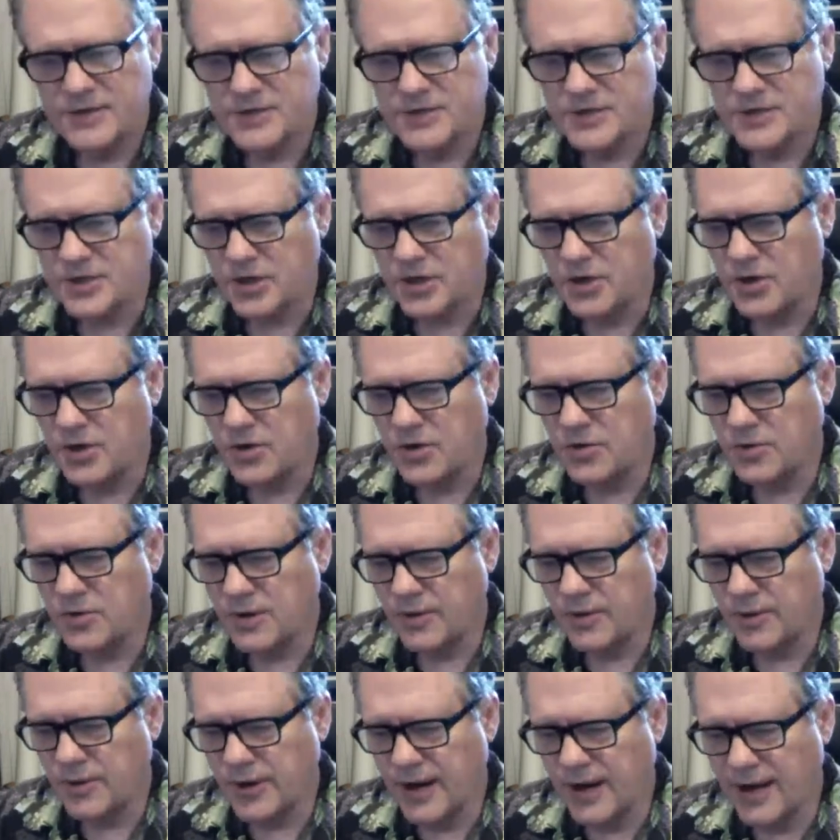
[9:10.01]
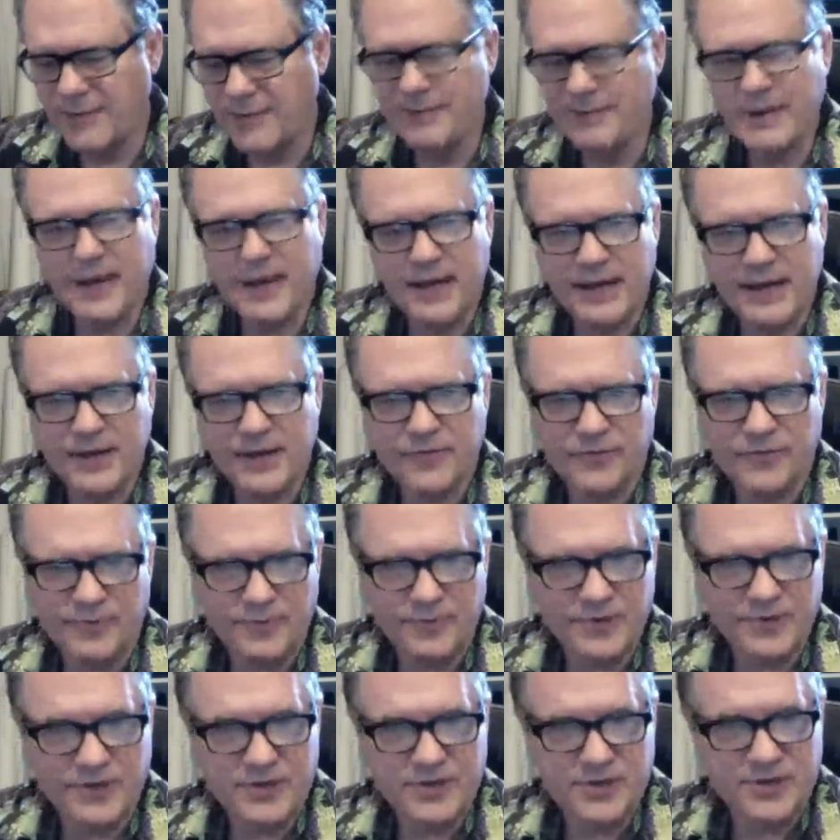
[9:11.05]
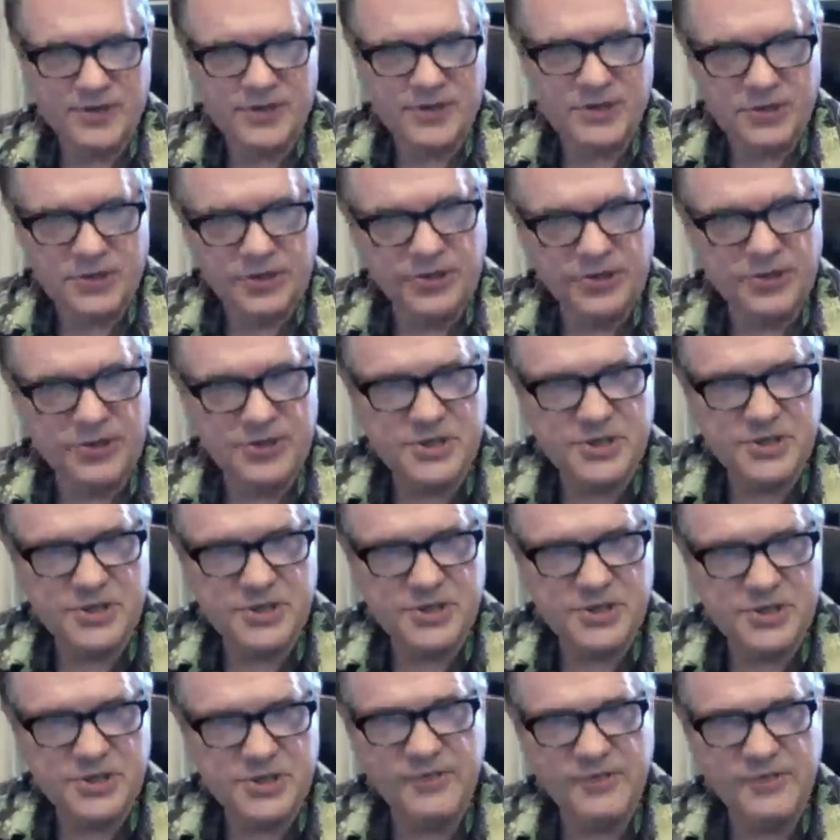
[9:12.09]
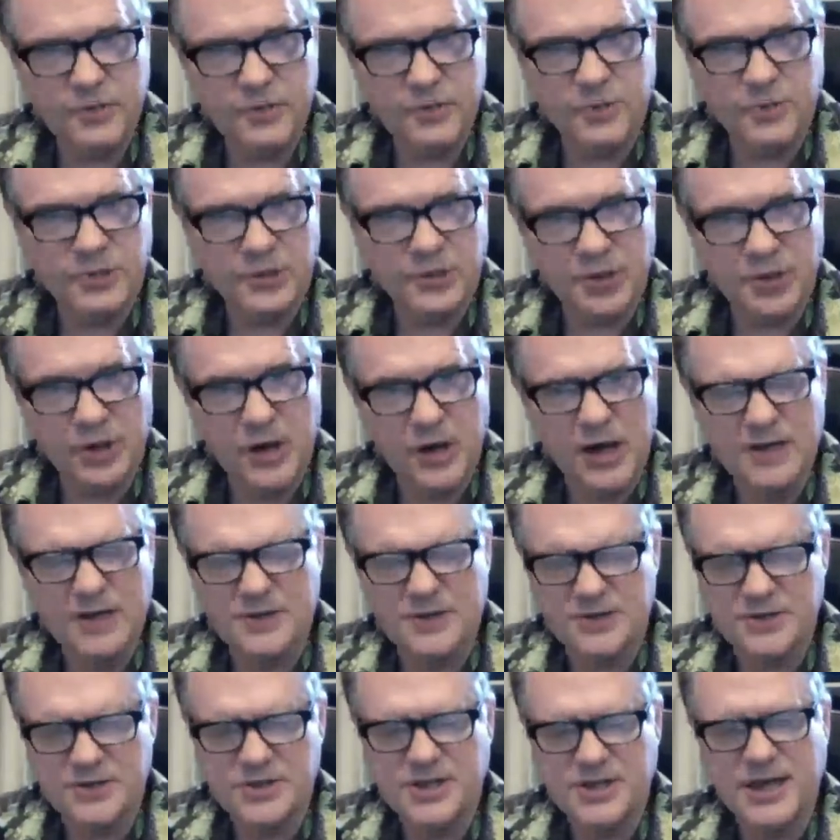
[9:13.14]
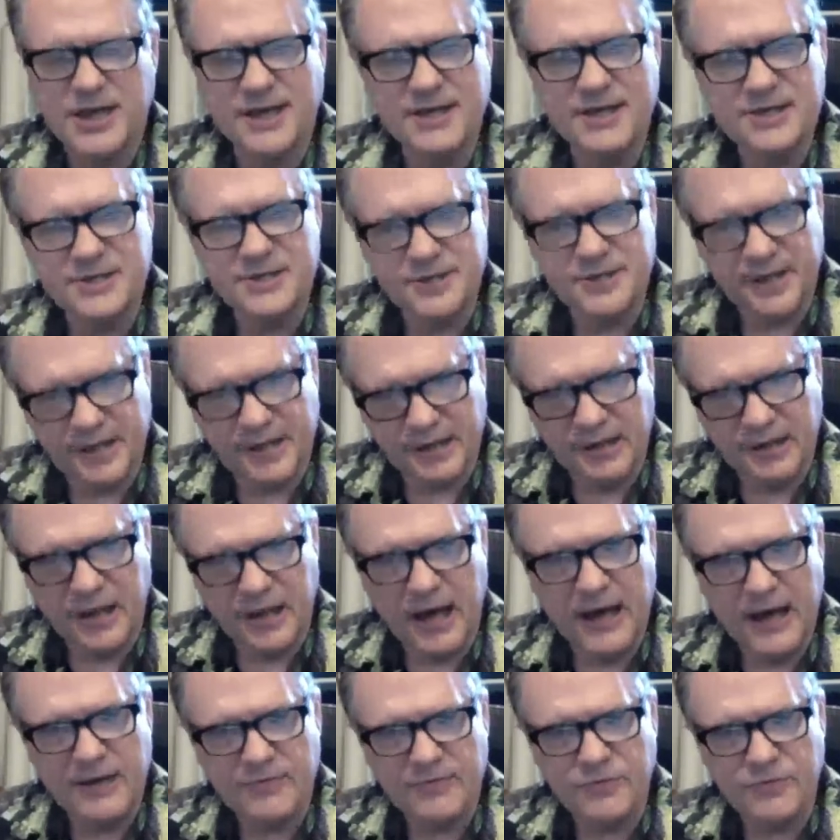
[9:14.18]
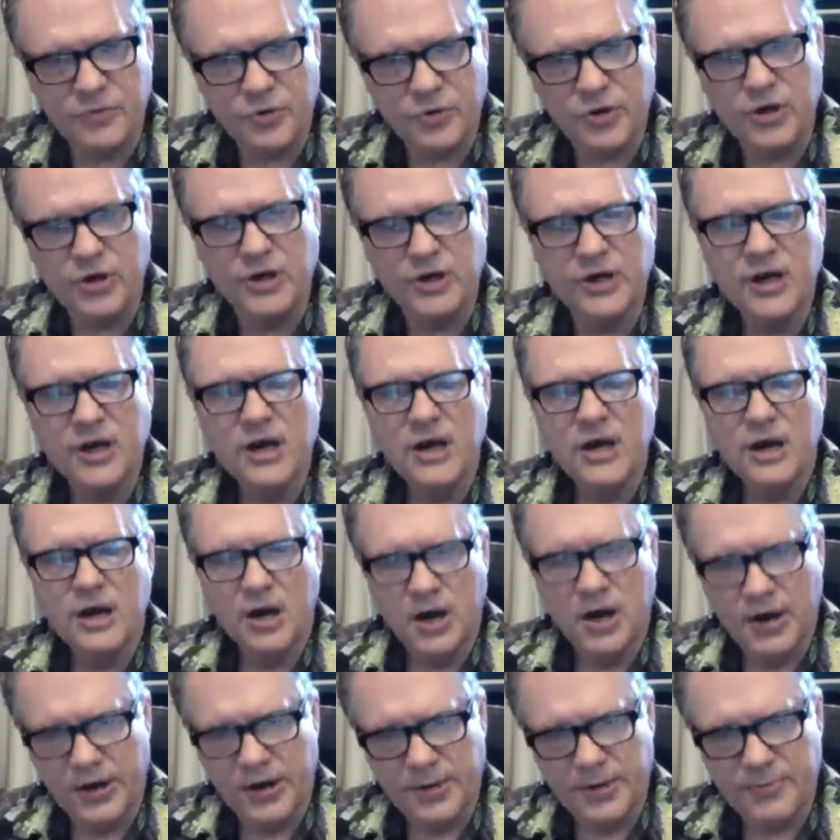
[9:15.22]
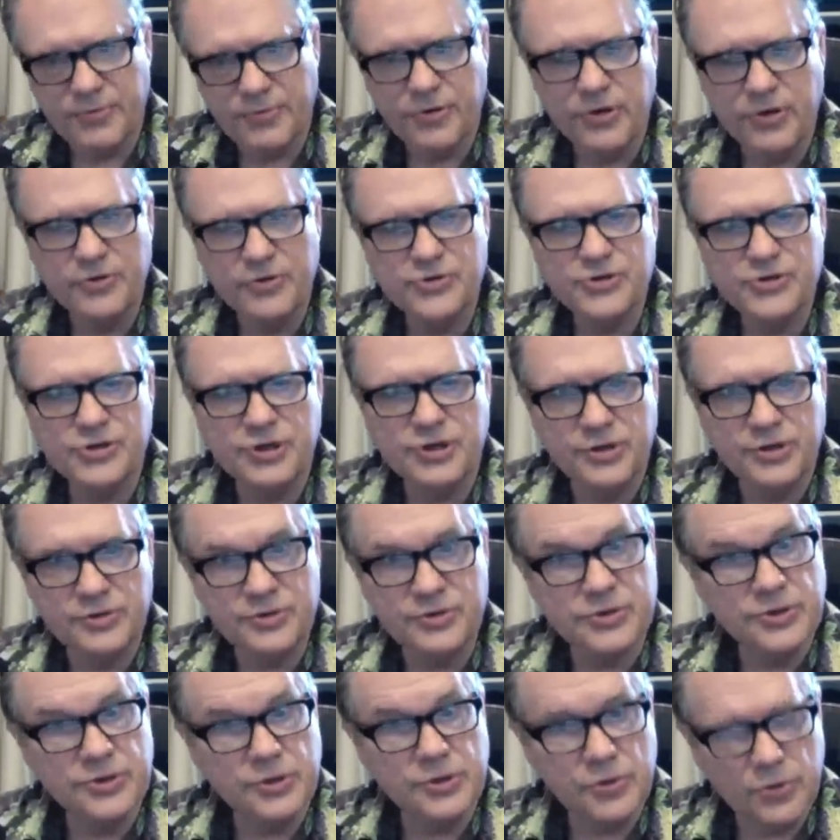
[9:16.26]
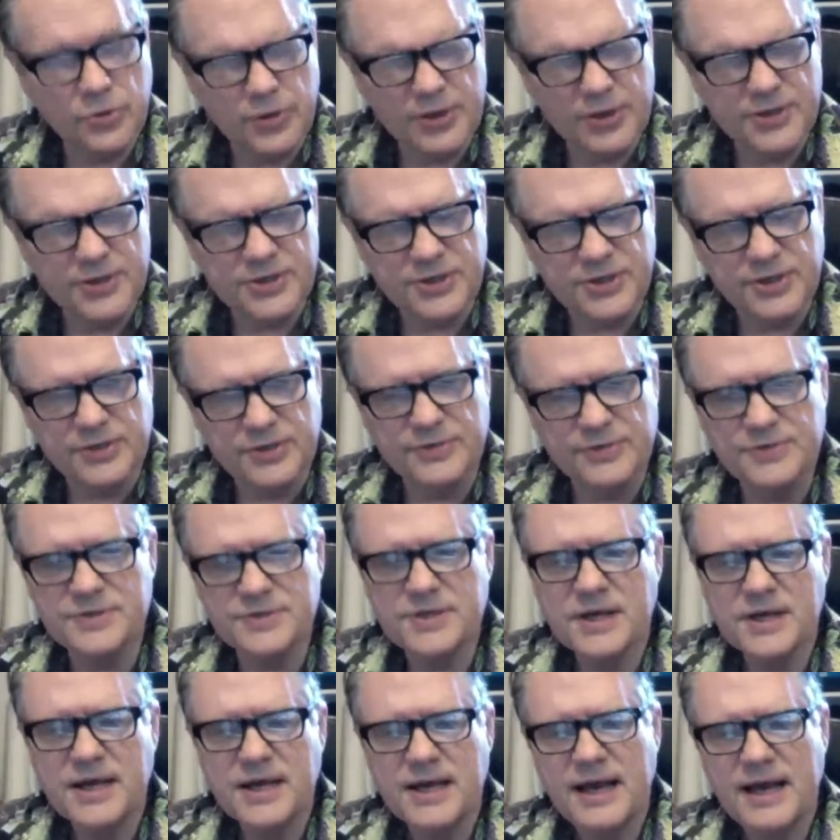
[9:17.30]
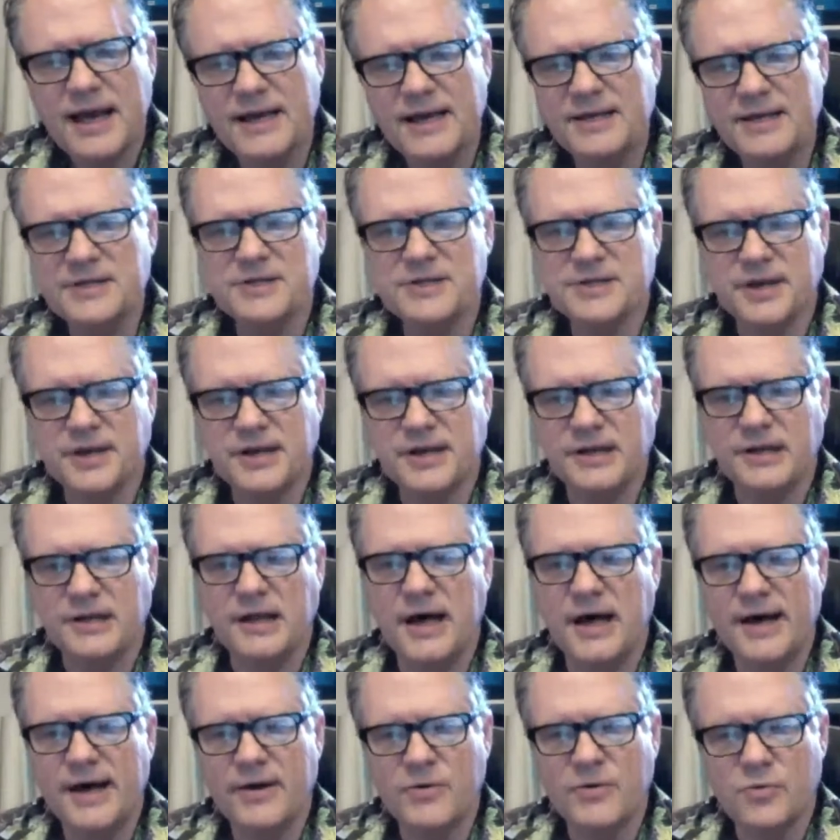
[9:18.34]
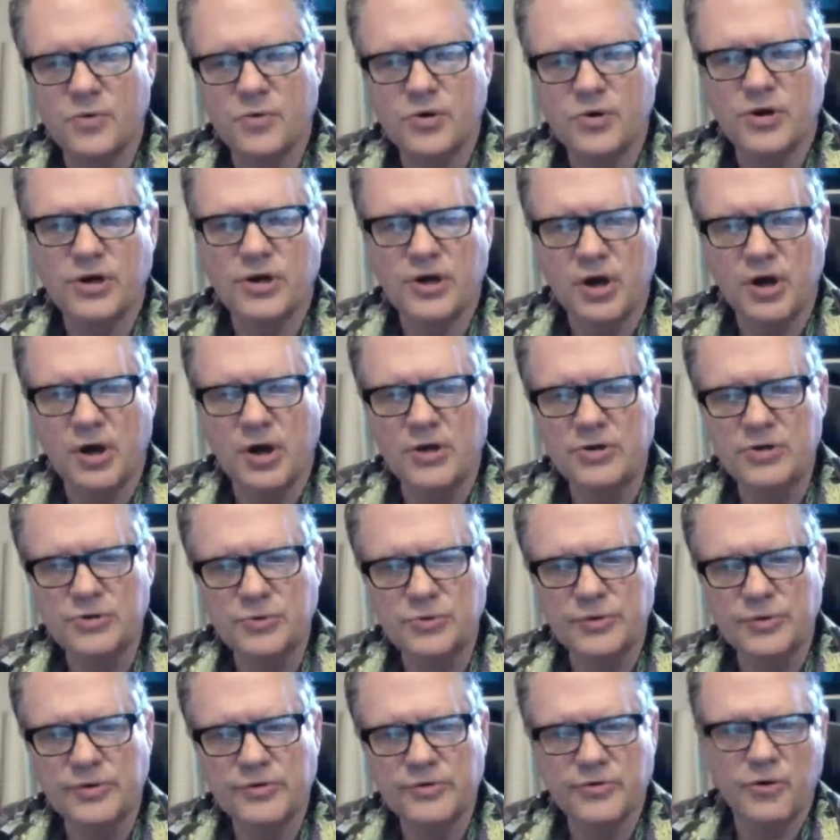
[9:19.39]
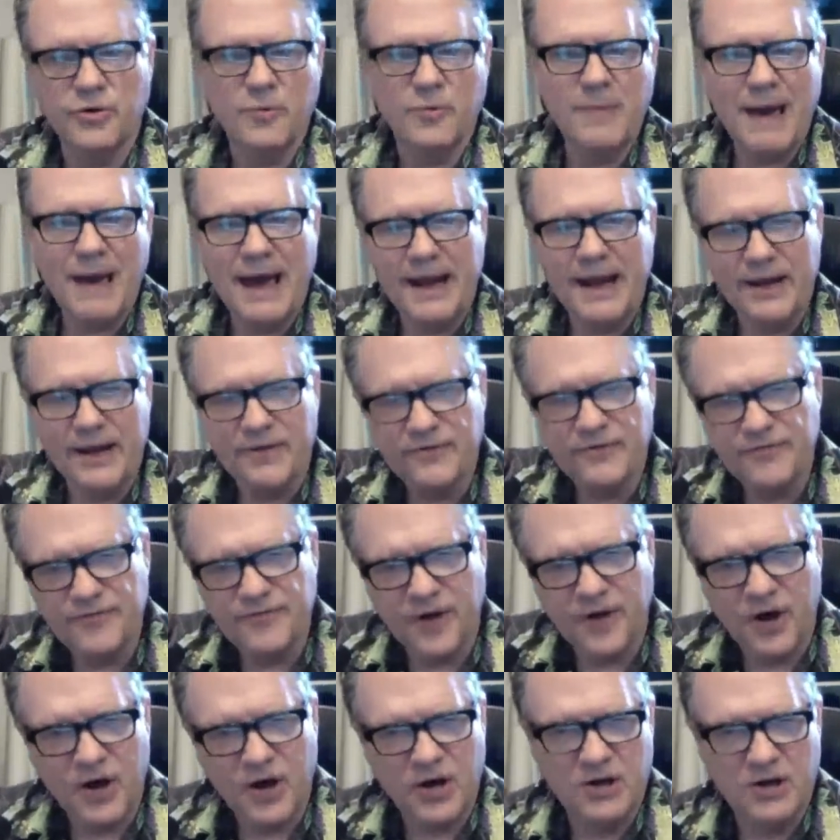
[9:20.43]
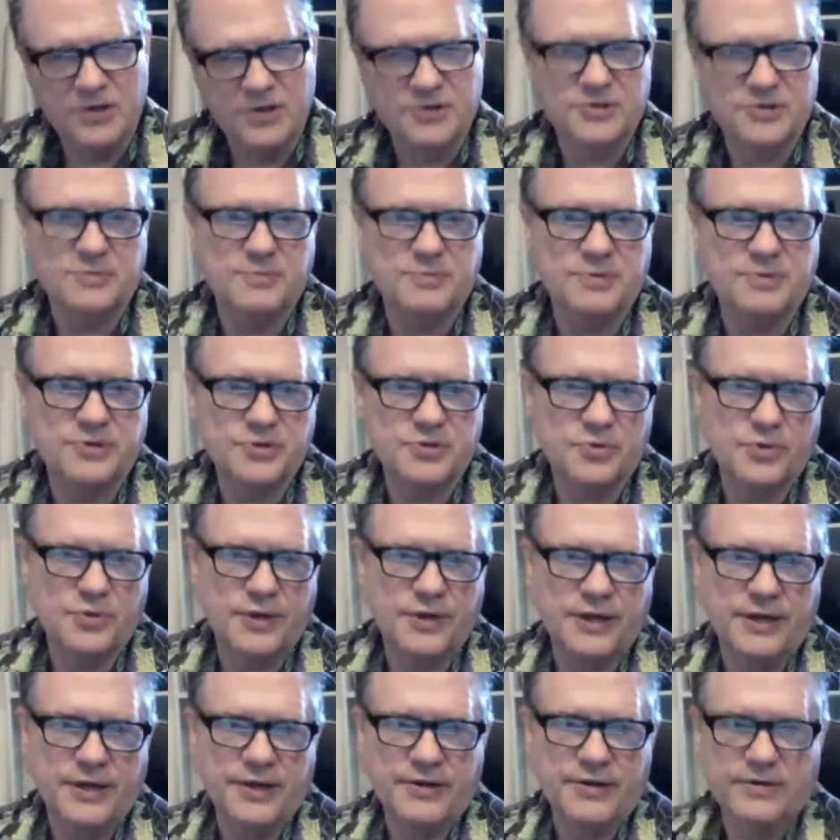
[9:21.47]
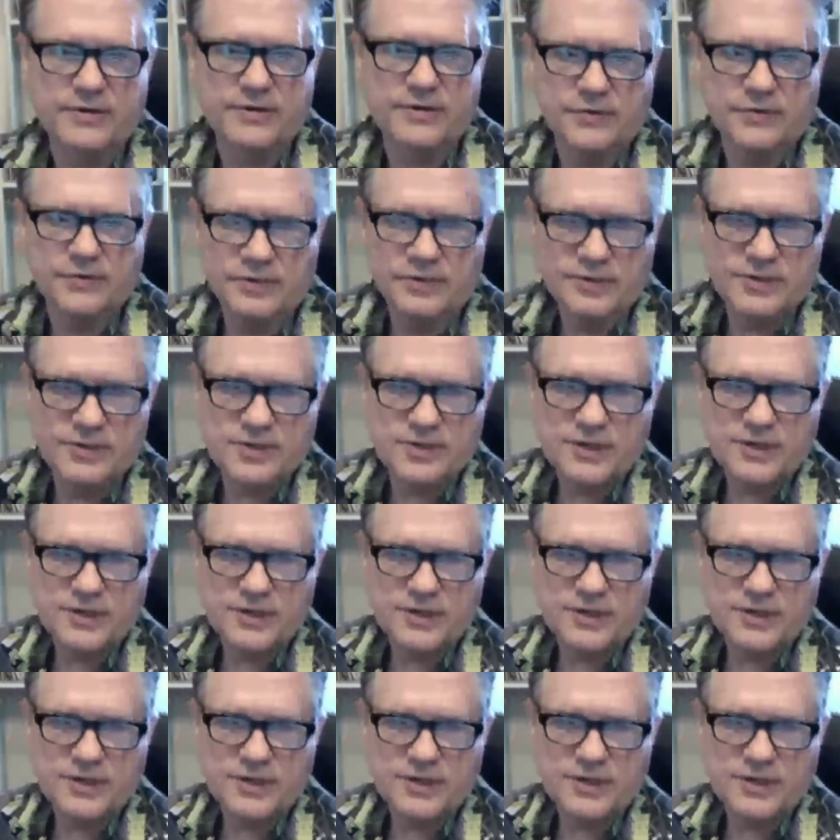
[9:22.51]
So what I'm getting from just this little snippet of Hubert Laws is that he's done a lot of work on approach notes to chord tones, and he's done a lot of work on doing chromatic falls between intervals.